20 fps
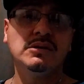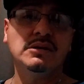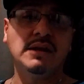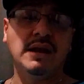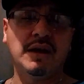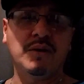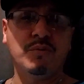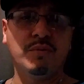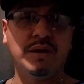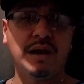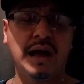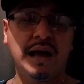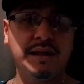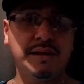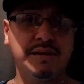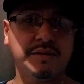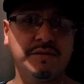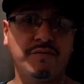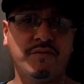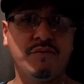Like when I
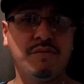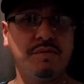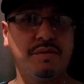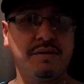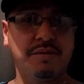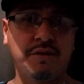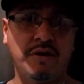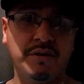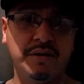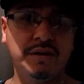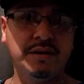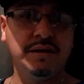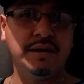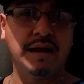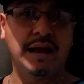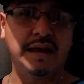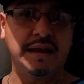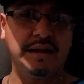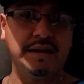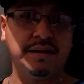first started,
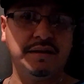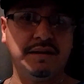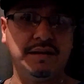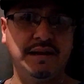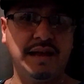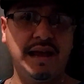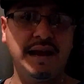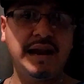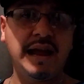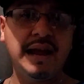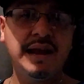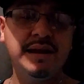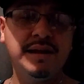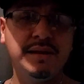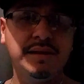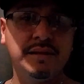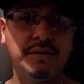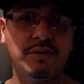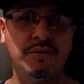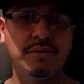like in the late
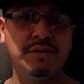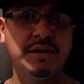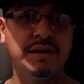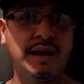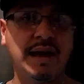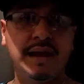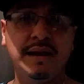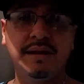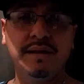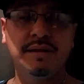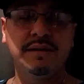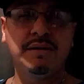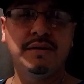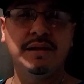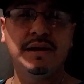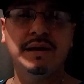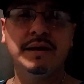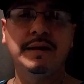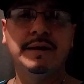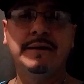'80s, early '90s, and all
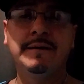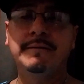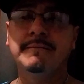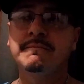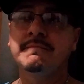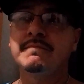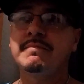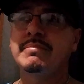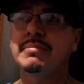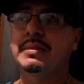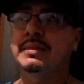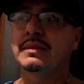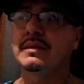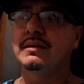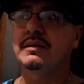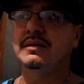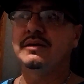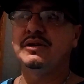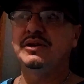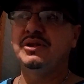that.
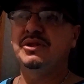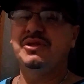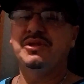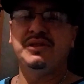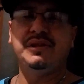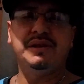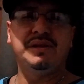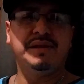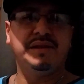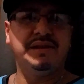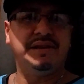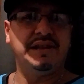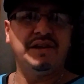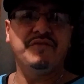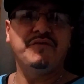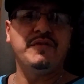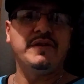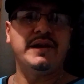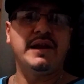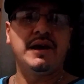It's
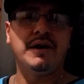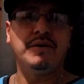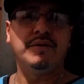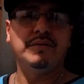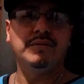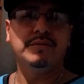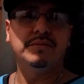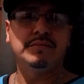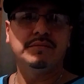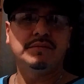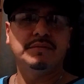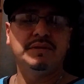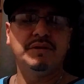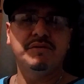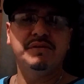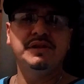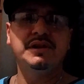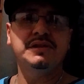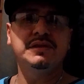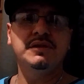different now. There's
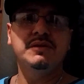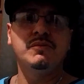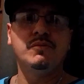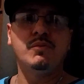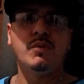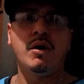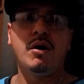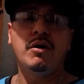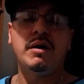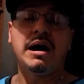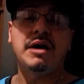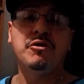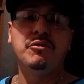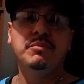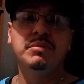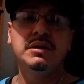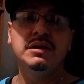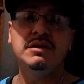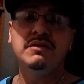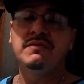nothing wrong. I don't
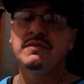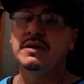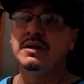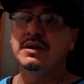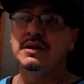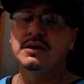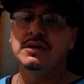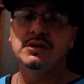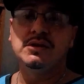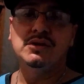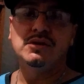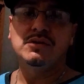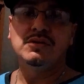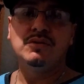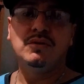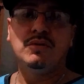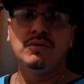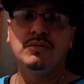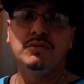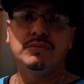believe, you
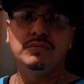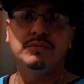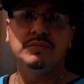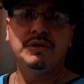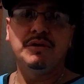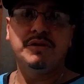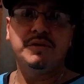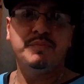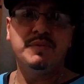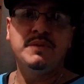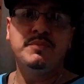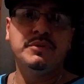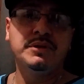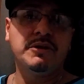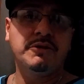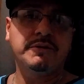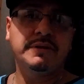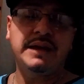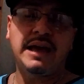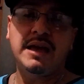know, there's people that
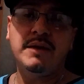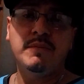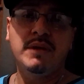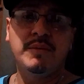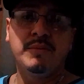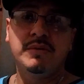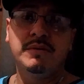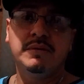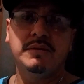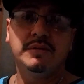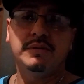are gang members.